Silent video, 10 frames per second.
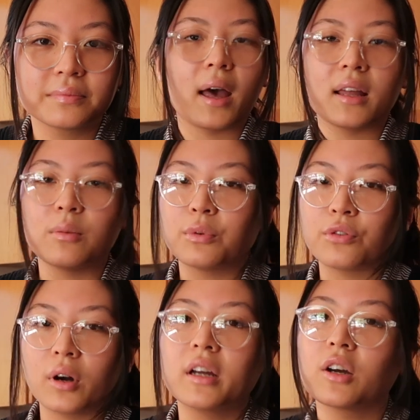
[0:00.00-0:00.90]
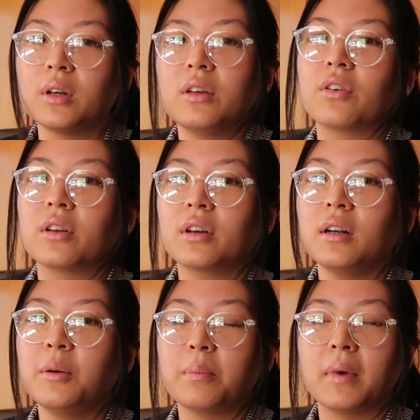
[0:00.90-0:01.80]
And before I go any
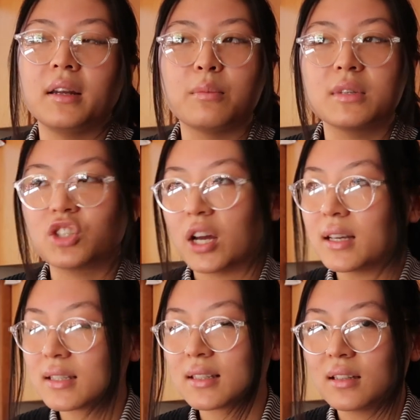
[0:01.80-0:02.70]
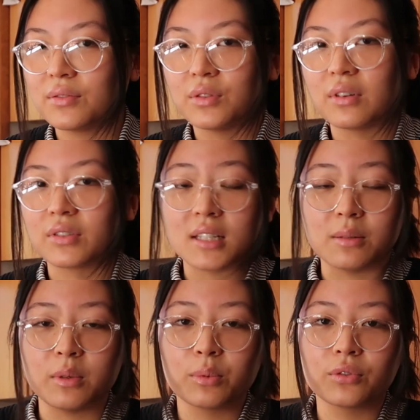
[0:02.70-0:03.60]
further, my name is Jess, if you've never
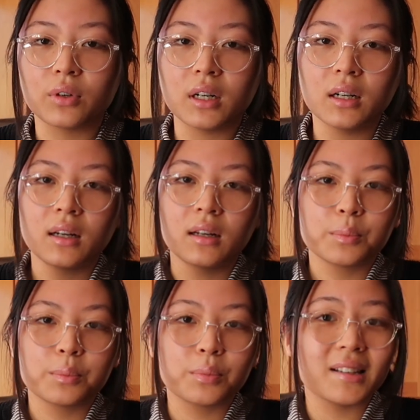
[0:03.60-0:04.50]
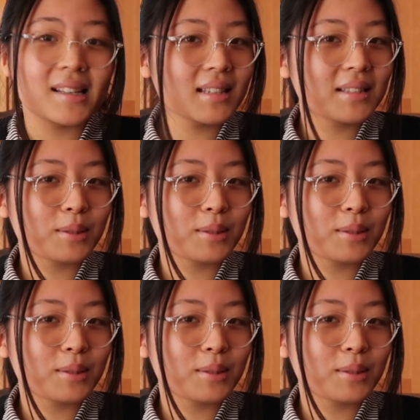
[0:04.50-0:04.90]
seen me before. Please